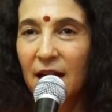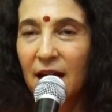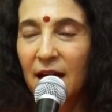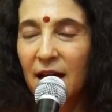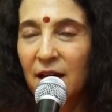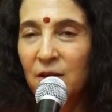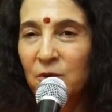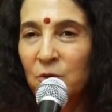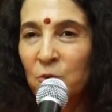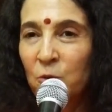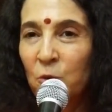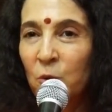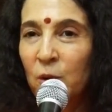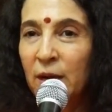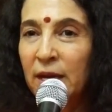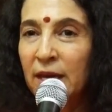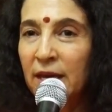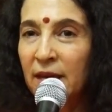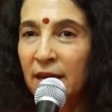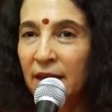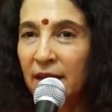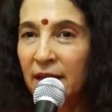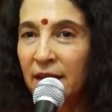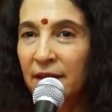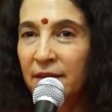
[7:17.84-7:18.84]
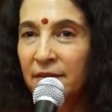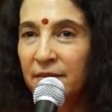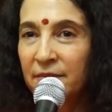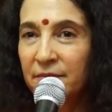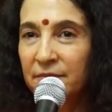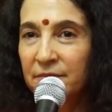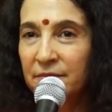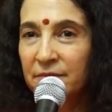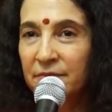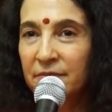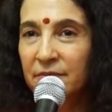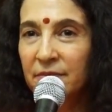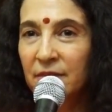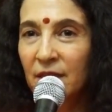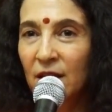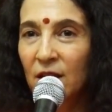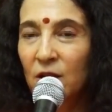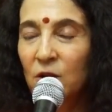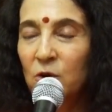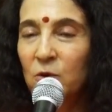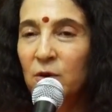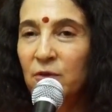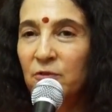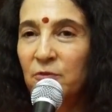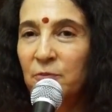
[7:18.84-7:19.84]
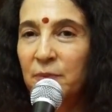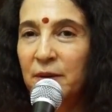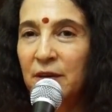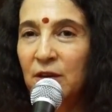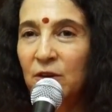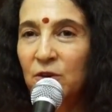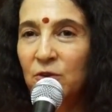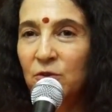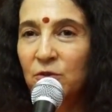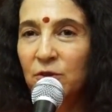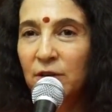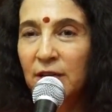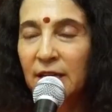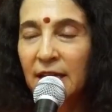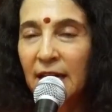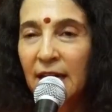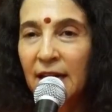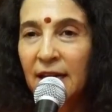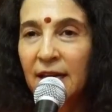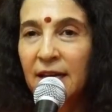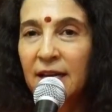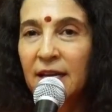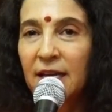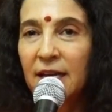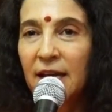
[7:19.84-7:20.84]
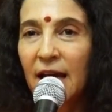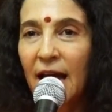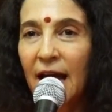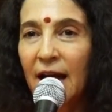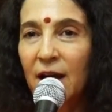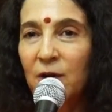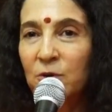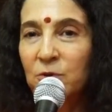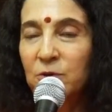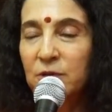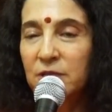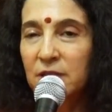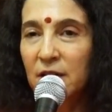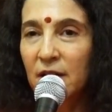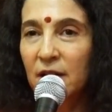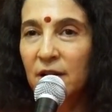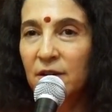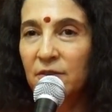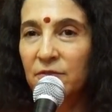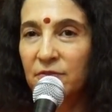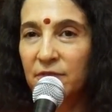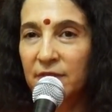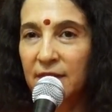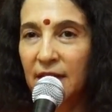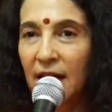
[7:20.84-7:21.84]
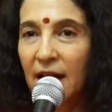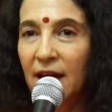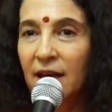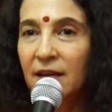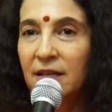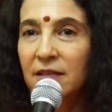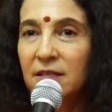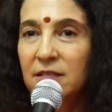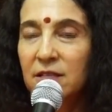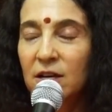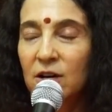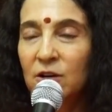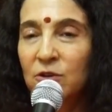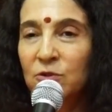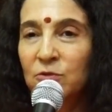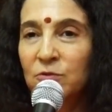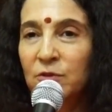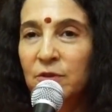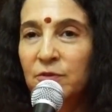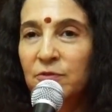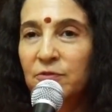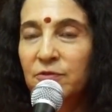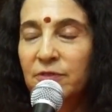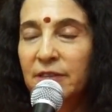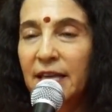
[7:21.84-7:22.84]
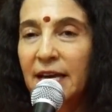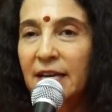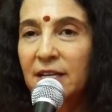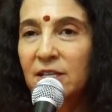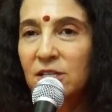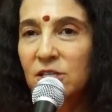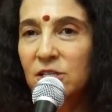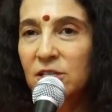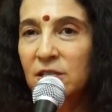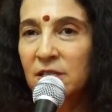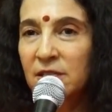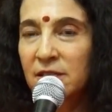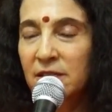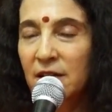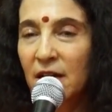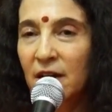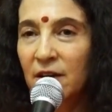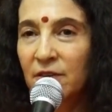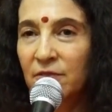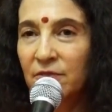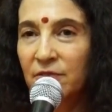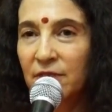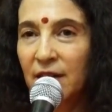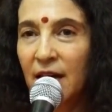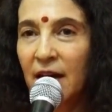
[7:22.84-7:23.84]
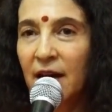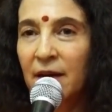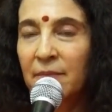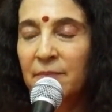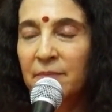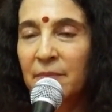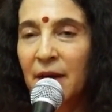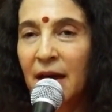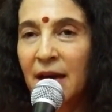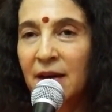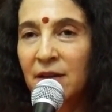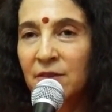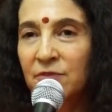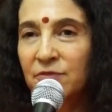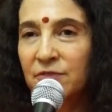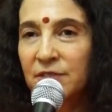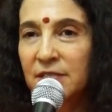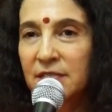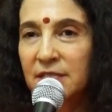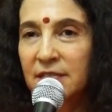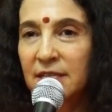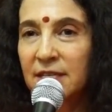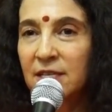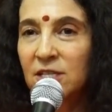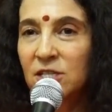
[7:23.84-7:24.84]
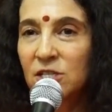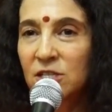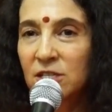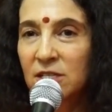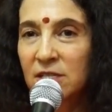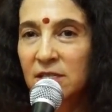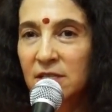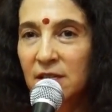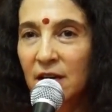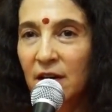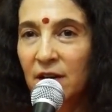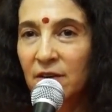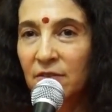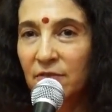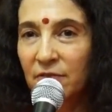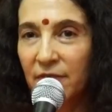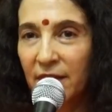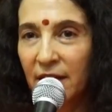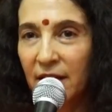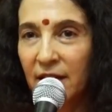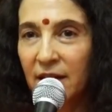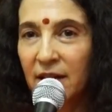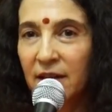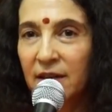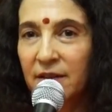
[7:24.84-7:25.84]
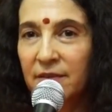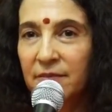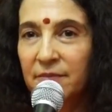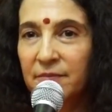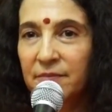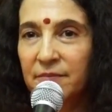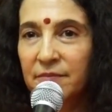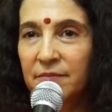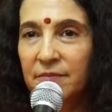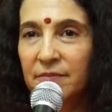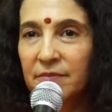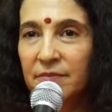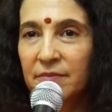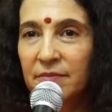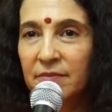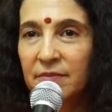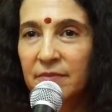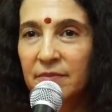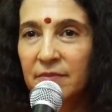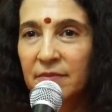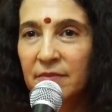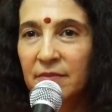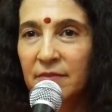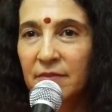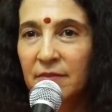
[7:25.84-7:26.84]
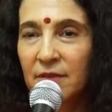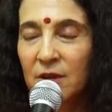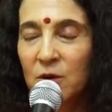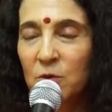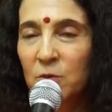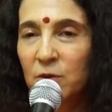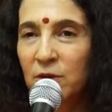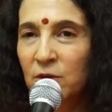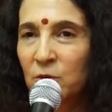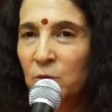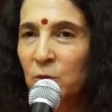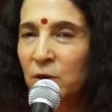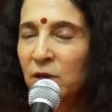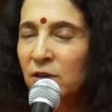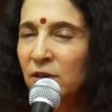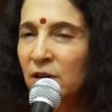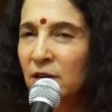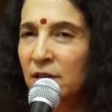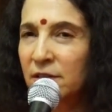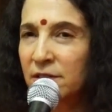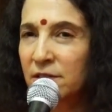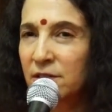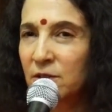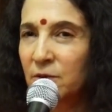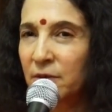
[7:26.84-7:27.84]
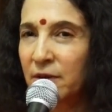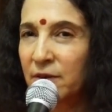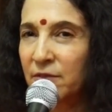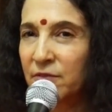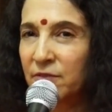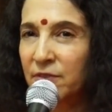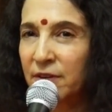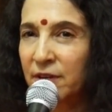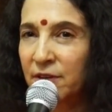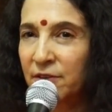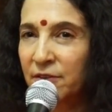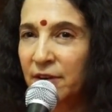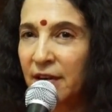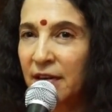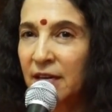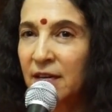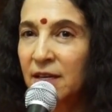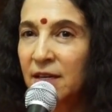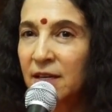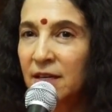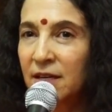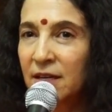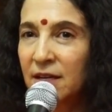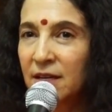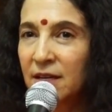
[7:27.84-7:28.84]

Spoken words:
and we who have been created out of that are reflections of that, manifestations of that, well, then we're also infinite, right?